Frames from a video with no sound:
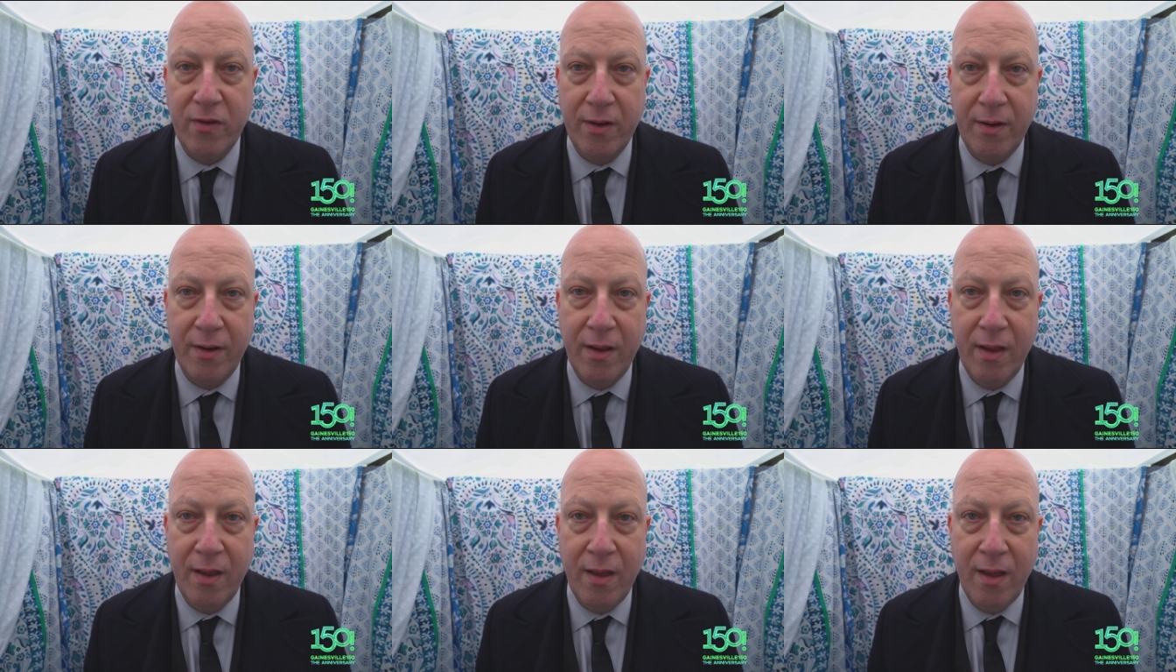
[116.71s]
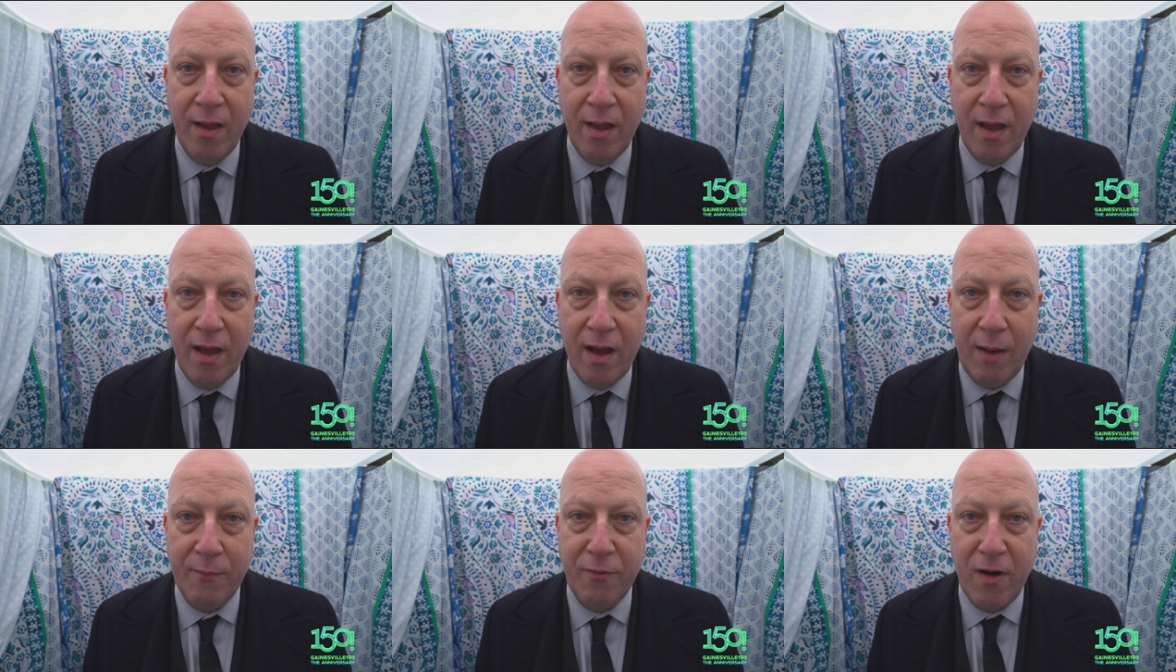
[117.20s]
And
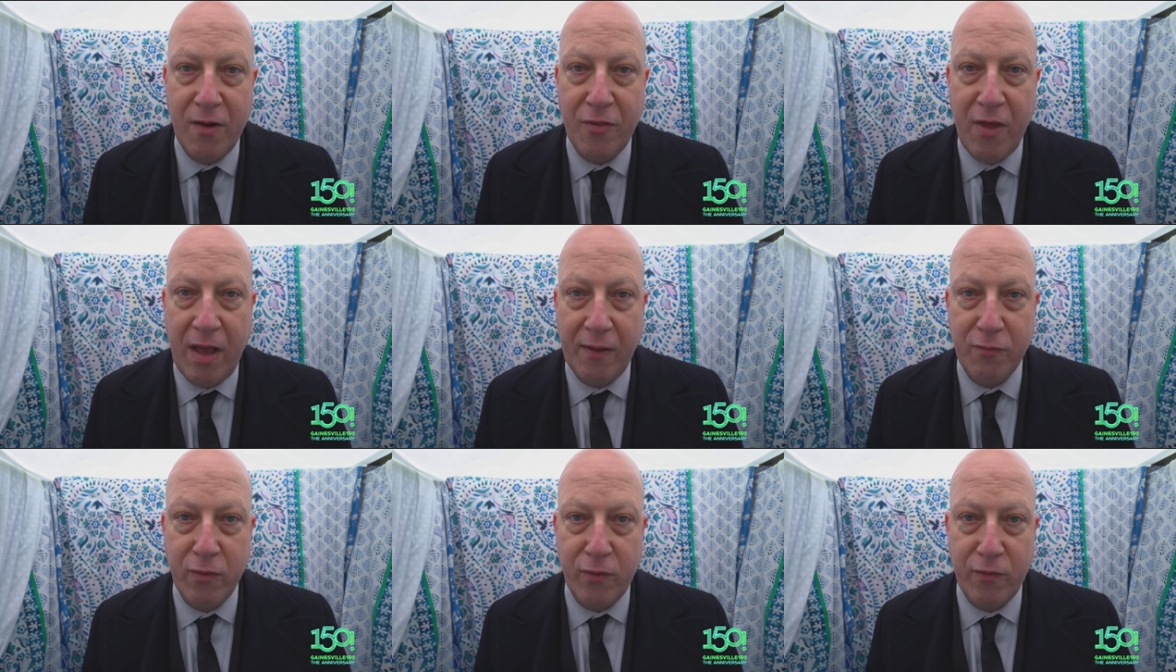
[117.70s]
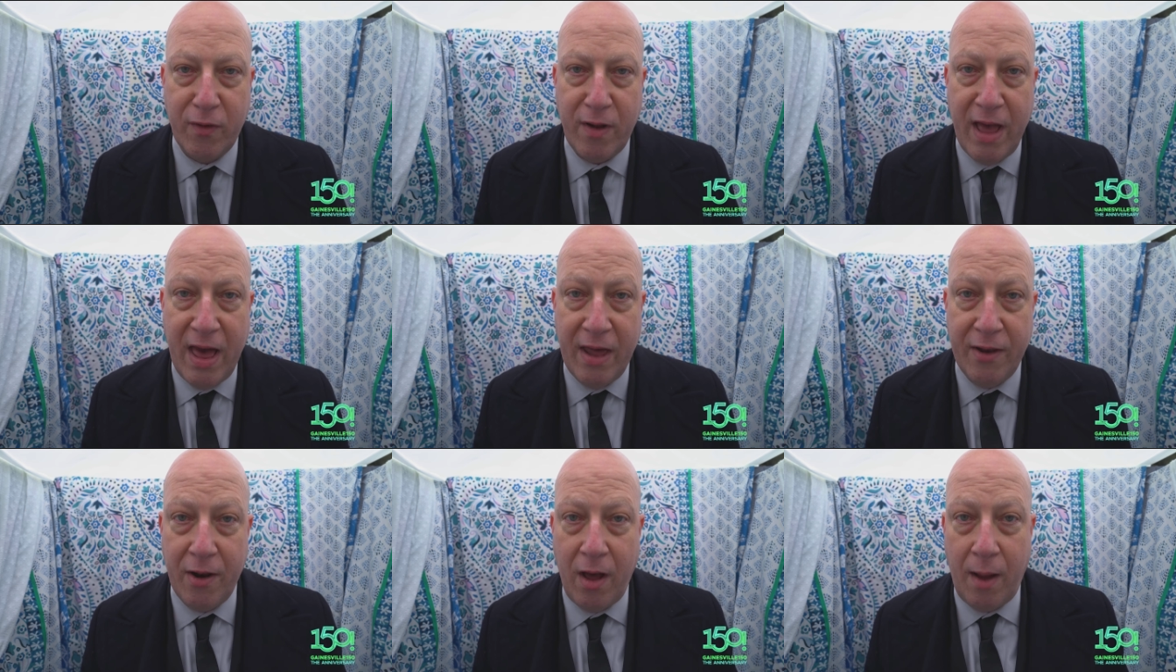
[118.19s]
I'm very thankful that I
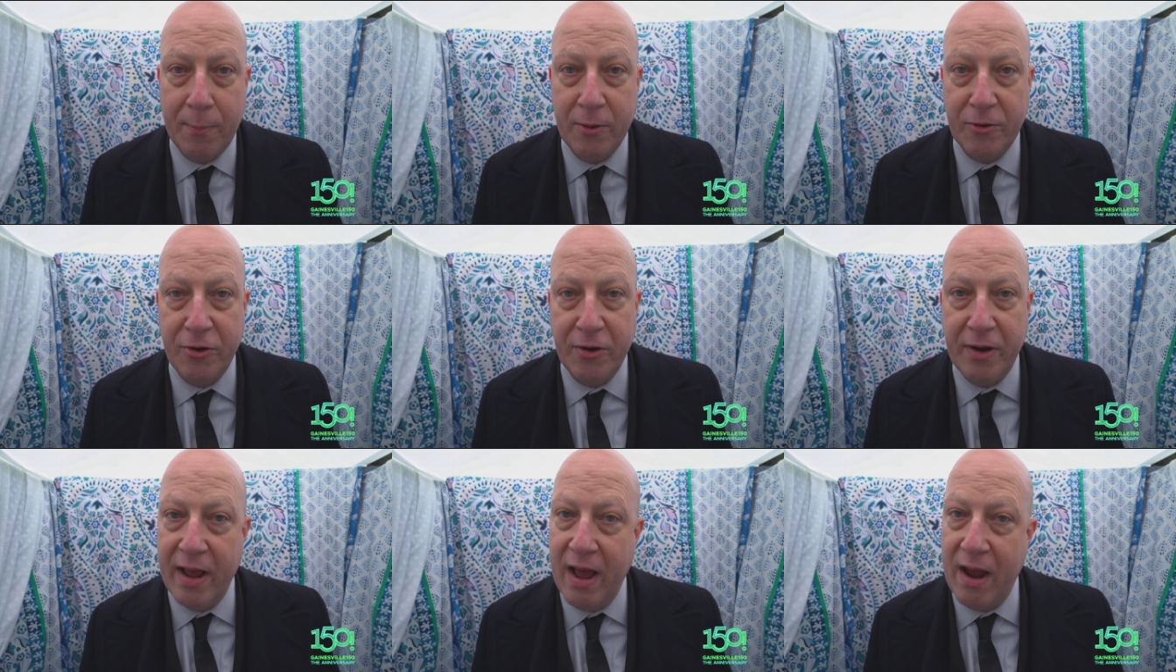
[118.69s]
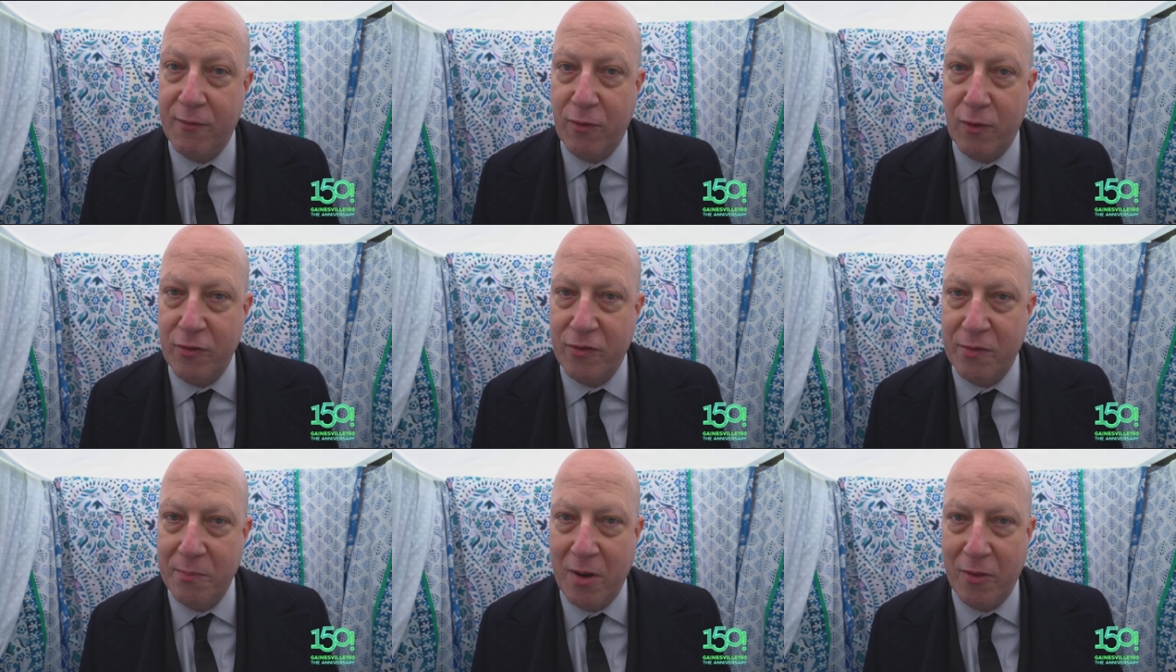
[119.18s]
had an opportunity to have her
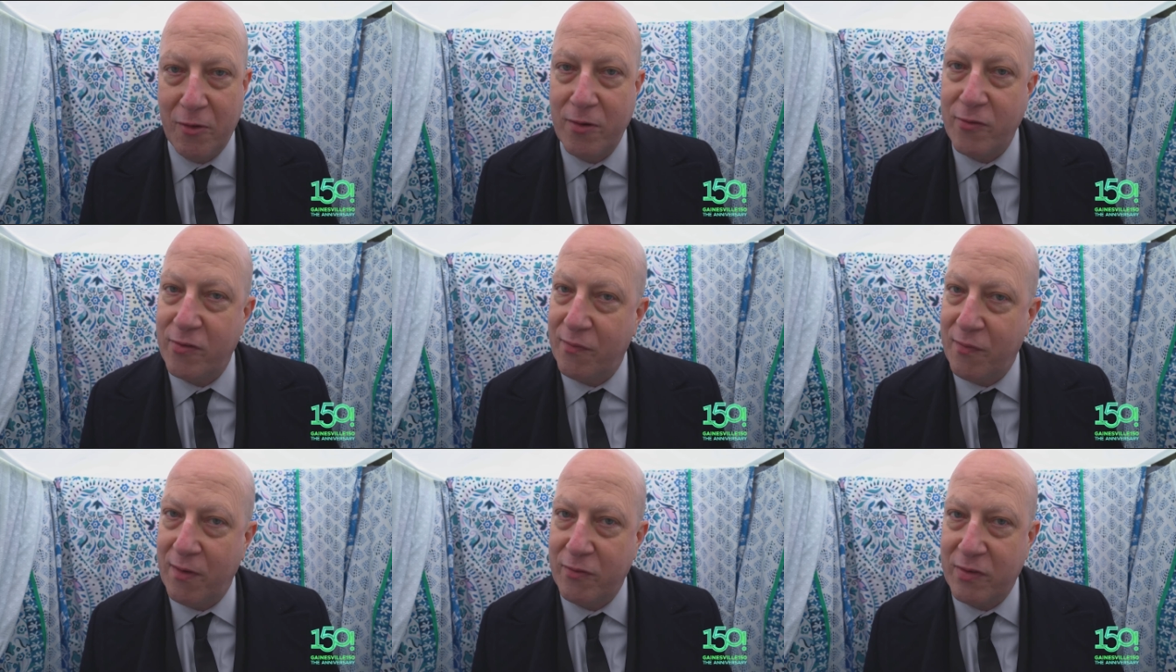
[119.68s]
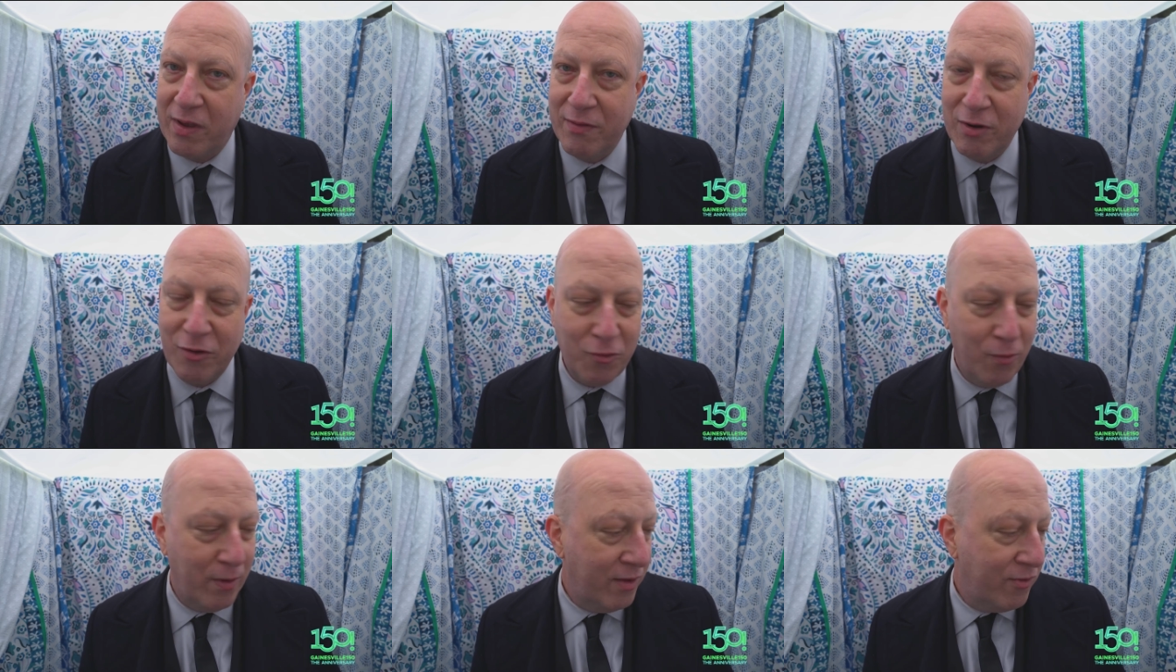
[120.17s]
as a mother, as if I was given a
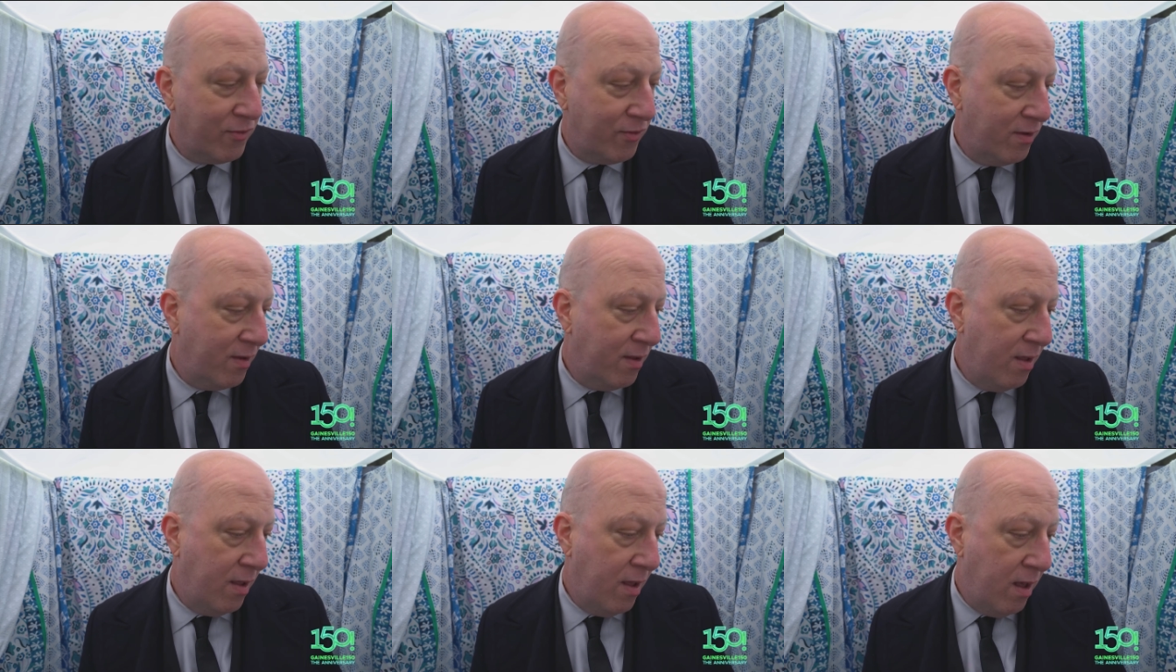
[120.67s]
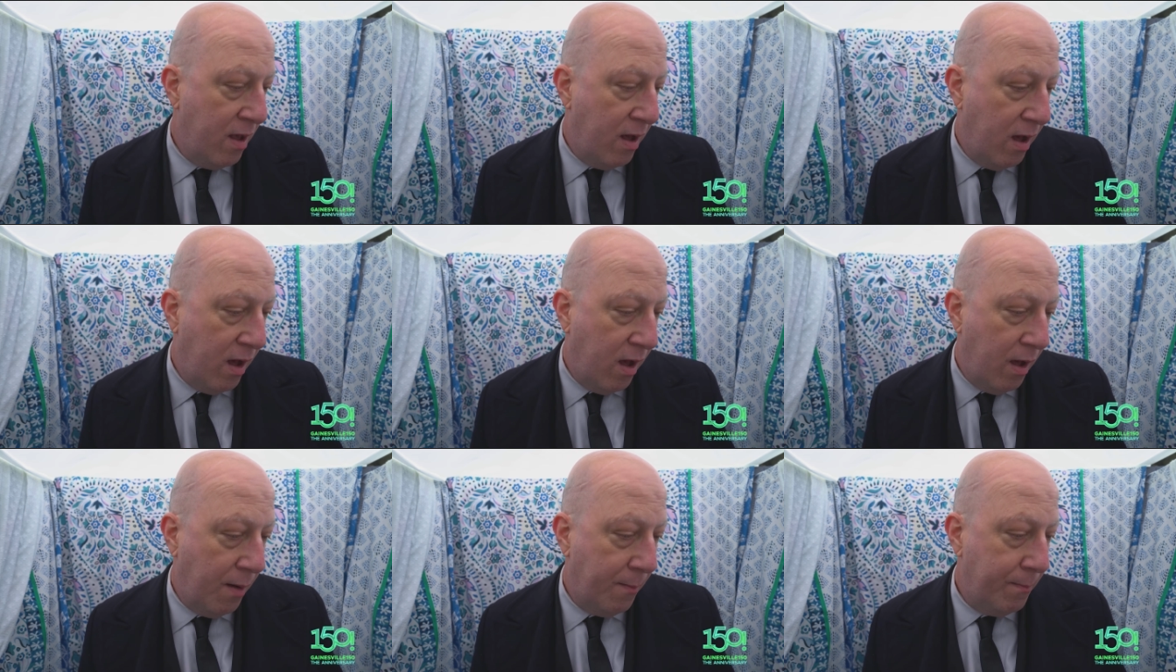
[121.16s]
choice.
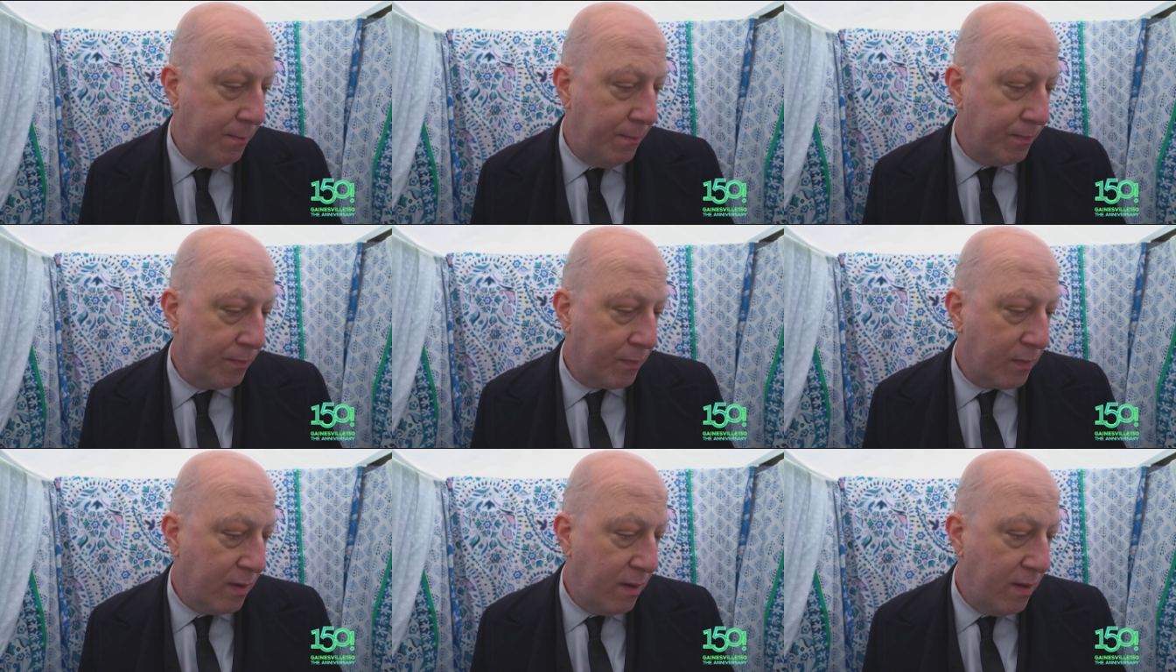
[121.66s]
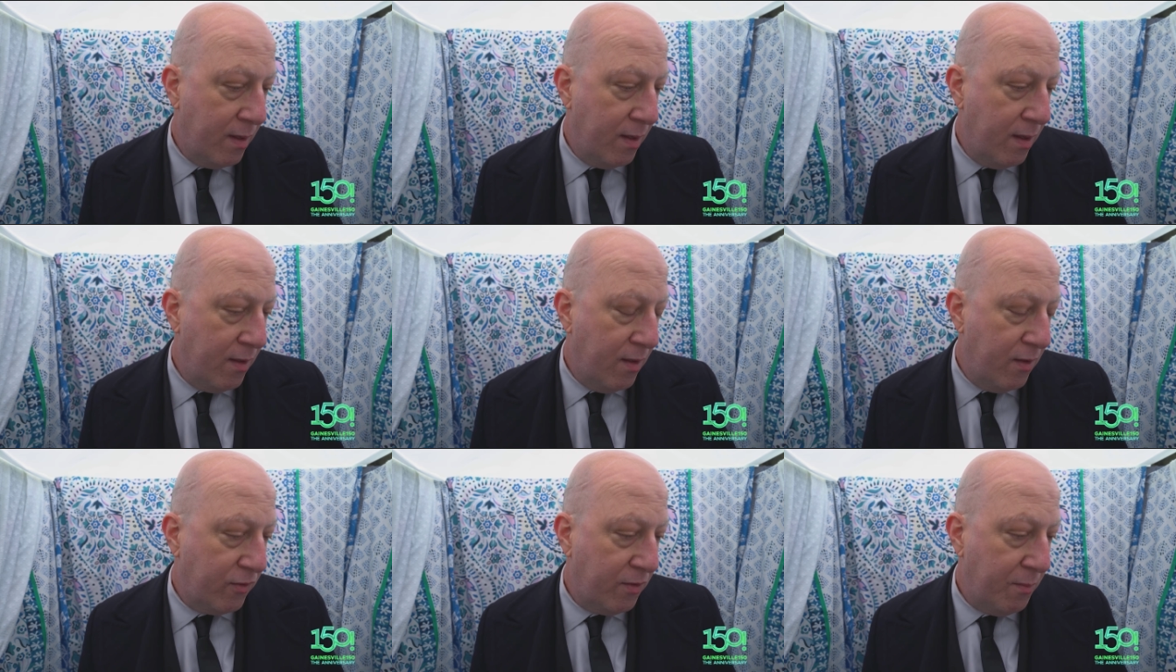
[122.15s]
Some
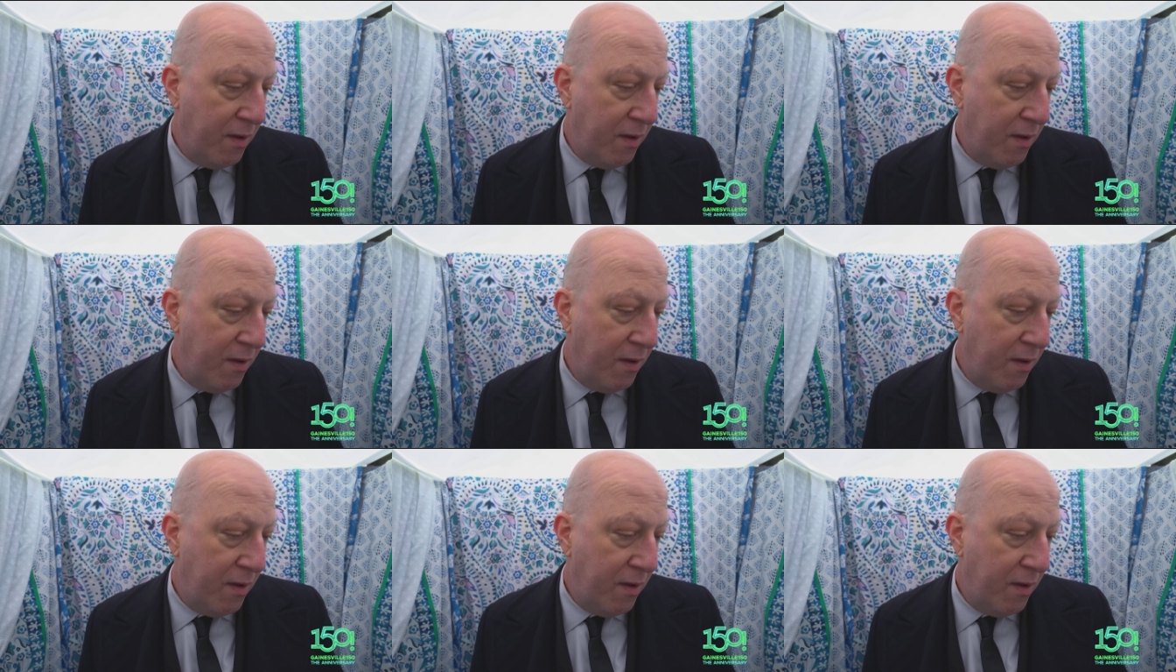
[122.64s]
of